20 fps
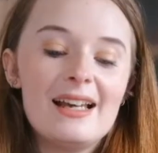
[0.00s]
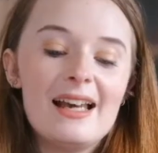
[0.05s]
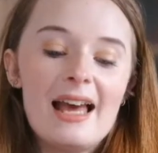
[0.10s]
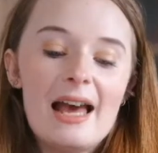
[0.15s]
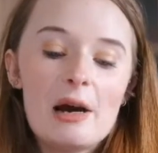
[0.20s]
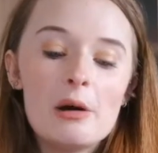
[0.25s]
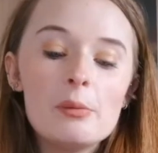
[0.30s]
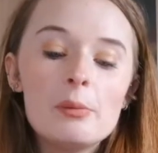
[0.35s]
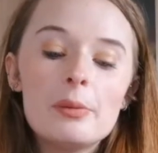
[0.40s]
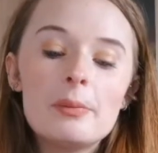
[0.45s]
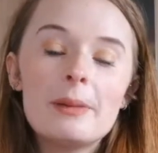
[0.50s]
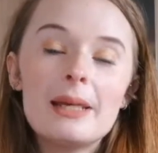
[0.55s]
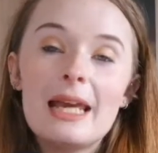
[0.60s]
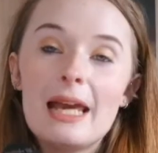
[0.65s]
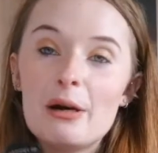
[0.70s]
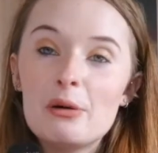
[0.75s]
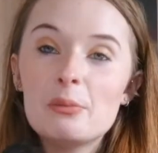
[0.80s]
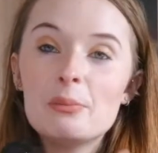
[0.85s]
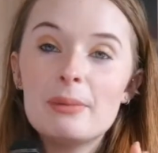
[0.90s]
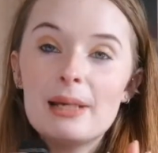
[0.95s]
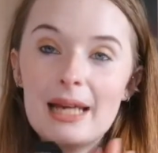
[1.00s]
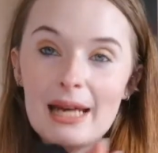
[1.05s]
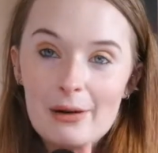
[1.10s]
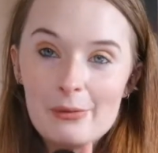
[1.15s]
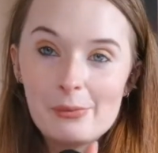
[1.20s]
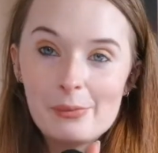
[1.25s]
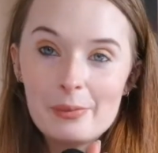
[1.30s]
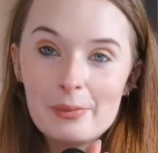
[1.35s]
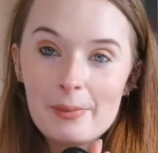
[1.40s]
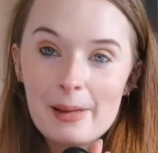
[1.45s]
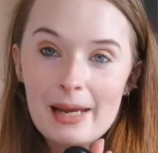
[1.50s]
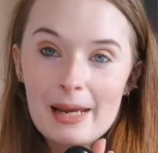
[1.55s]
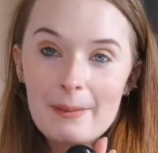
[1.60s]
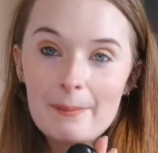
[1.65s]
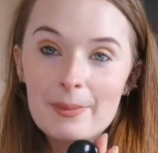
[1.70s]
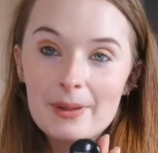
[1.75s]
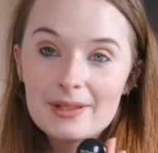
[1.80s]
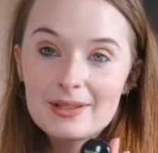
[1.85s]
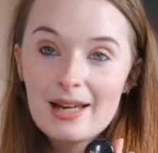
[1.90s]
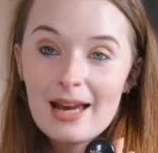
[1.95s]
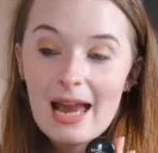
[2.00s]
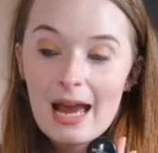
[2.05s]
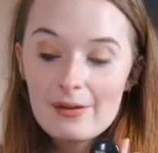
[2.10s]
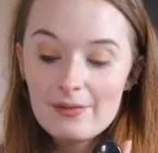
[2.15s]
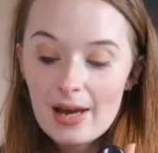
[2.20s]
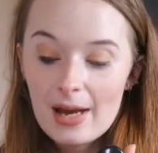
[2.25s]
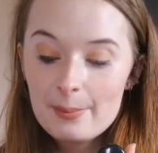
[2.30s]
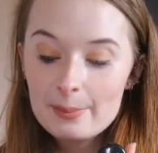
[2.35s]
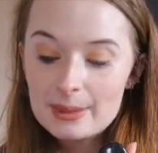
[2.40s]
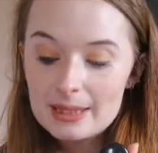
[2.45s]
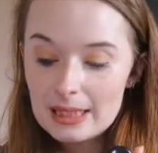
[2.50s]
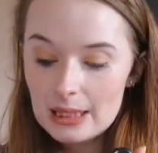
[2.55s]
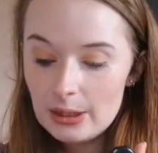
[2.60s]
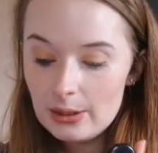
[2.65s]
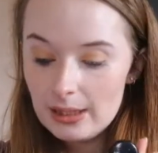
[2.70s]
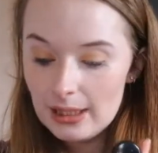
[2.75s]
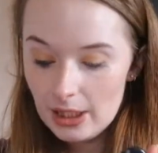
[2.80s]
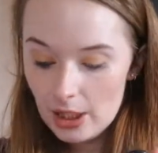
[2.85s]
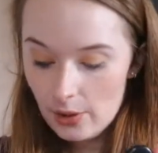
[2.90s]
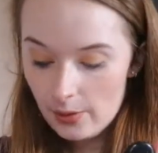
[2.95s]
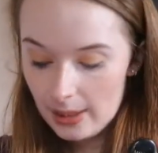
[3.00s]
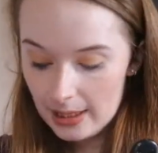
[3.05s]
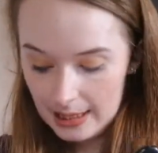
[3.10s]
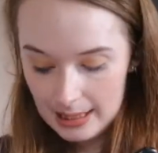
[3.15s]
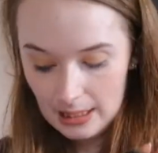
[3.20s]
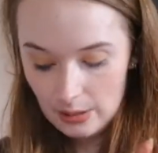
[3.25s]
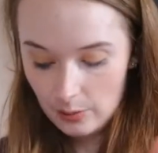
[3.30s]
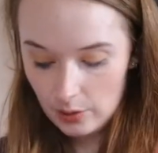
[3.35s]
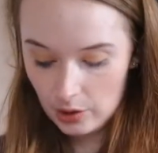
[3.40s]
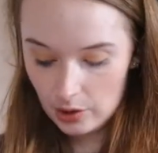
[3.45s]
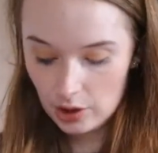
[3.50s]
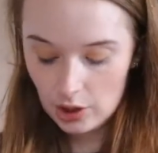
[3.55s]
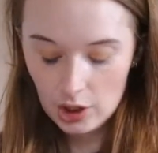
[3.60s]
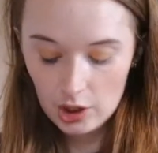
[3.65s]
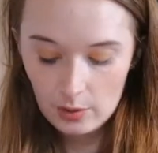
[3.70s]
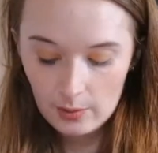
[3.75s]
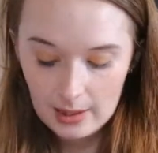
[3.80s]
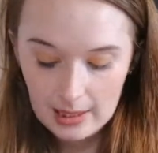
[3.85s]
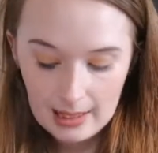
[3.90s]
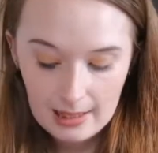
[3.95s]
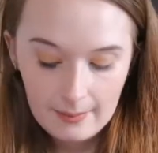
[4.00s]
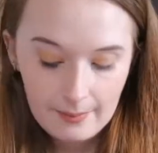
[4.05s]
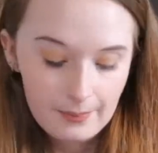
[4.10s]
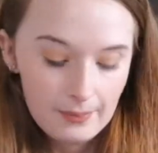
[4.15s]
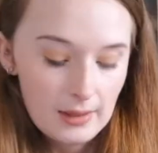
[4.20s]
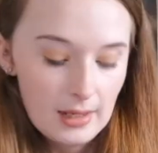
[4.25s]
Help me, help me, help me, because I have absolutely no idea what to do with it.